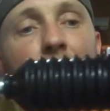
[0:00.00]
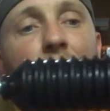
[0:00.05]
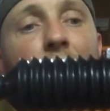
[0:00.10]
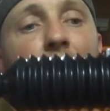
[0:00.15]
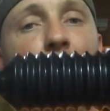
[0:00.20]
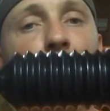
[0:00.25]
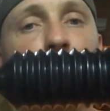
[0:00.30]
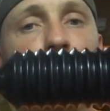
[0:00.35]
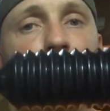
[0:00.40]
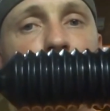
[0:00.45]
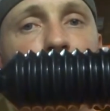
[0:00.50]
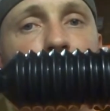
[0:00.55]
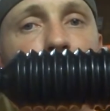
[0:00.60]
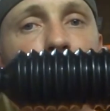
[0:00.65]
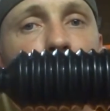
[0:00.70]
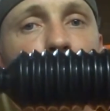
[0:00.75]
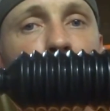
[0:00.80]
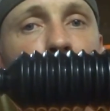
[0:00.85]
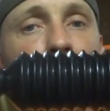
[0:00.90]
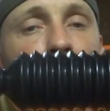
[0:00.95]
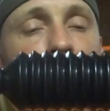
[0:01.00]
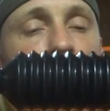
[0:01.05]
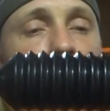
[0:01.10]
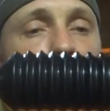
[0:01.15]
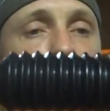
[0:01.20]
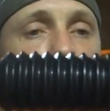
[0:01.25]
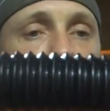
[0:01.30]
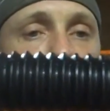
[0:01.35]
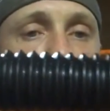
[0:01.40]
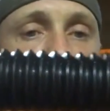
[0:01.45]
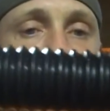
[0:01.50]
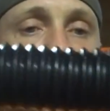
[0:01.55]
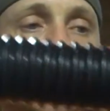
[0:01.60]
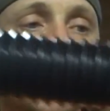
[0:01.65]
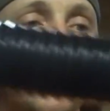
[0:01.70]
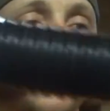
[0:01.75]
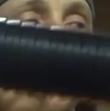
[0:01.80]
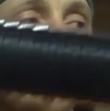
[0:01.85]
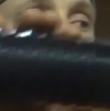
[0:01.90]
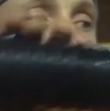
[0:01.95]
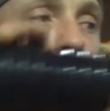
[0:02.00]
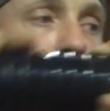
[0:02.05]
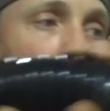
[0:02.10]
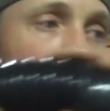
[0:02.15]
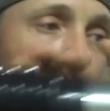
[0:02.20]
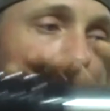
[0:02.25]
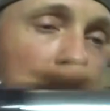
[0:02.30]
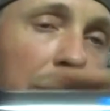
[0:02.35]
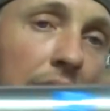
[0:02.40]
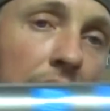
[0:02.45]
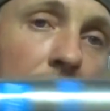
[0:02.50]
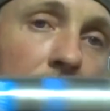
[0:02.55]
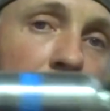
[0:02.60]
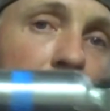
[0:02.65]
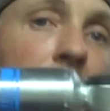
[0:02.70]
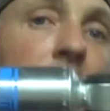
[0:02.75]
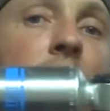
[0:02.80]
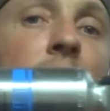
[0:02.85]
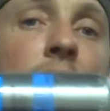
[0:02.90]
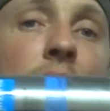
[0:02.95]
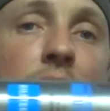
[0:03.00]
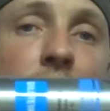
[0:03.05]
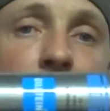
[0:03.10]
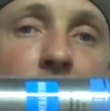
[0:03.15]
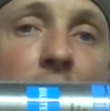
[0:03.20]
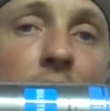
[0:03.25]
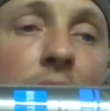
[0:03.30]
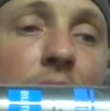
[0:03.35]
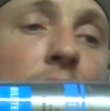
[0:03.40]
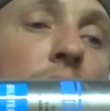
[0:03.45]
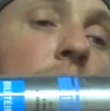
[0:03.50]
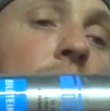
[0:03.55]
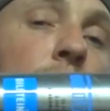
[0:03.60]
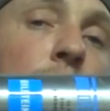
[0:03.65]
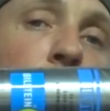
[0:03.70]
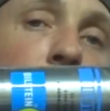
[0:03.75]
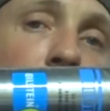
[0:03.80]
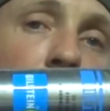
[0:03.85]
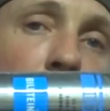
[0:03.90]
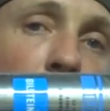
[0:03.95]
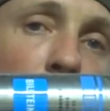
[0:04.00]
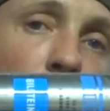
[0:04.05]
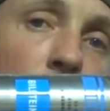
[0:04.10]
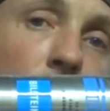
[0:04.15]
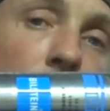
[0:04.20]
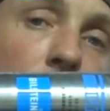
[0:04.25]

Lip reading: up in there, and then on the other side, it's got another one on